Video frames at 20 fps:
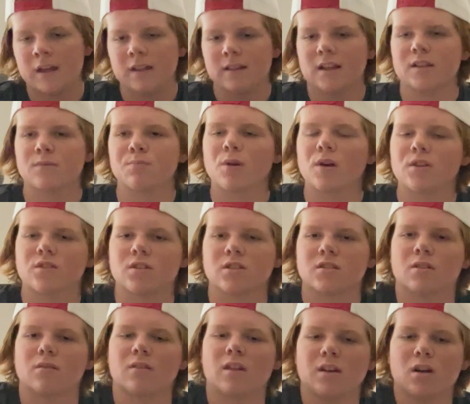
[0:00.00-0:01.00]
That's probably just
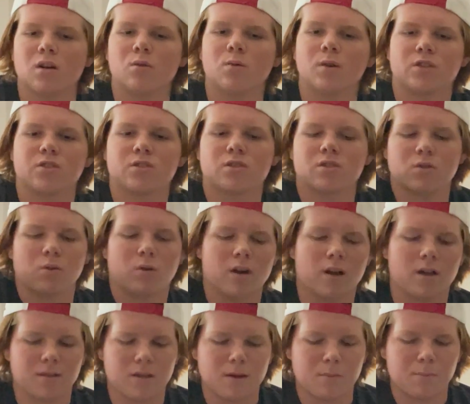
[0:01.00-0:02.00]
so they know which
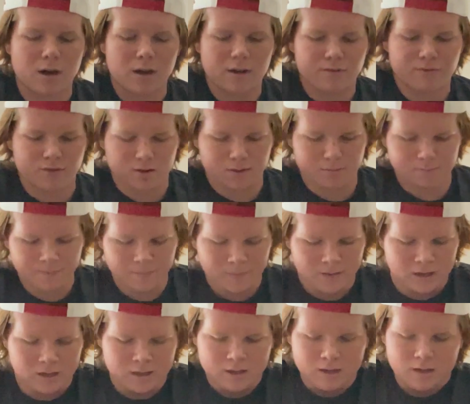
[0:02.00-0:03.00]
store they bought from,
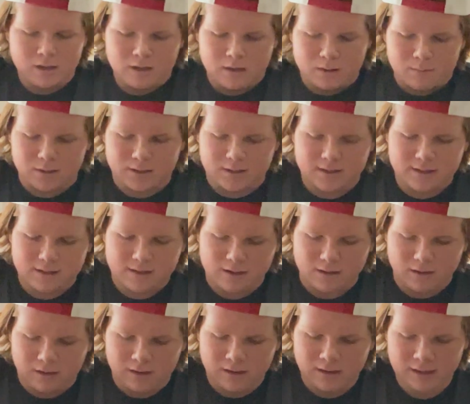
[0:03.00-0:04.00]
but
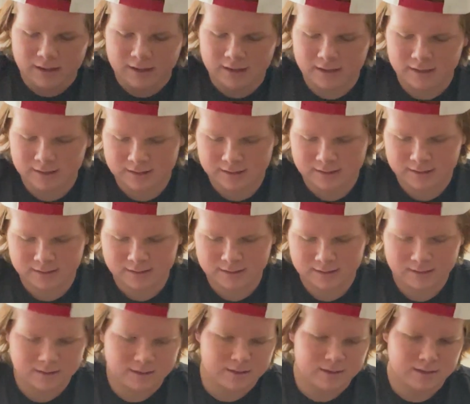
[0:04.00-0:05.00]
still.
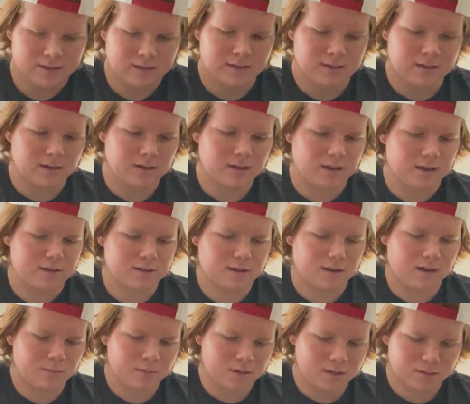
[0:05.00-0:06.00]
Okay, so
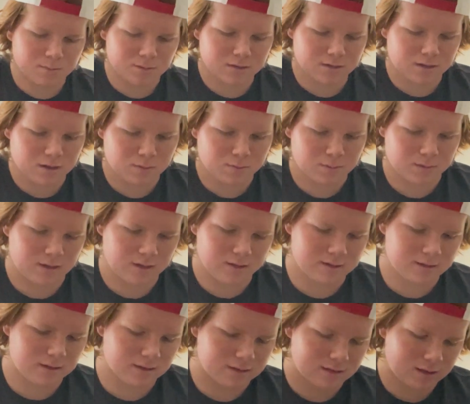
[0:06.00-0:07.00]
how am I supposed to open this?
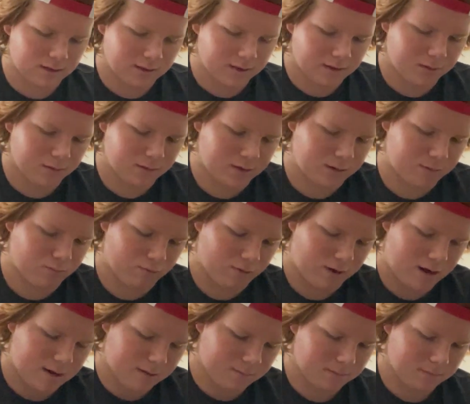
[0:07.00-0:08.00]
Does it literally
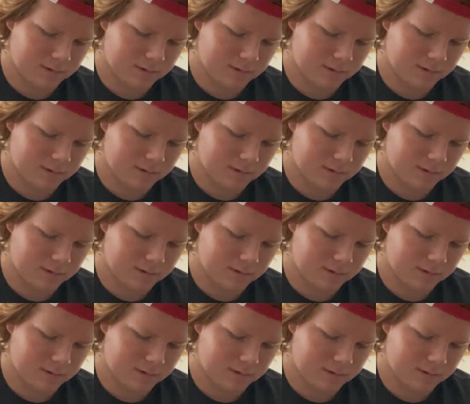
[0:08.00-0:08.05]
wrap?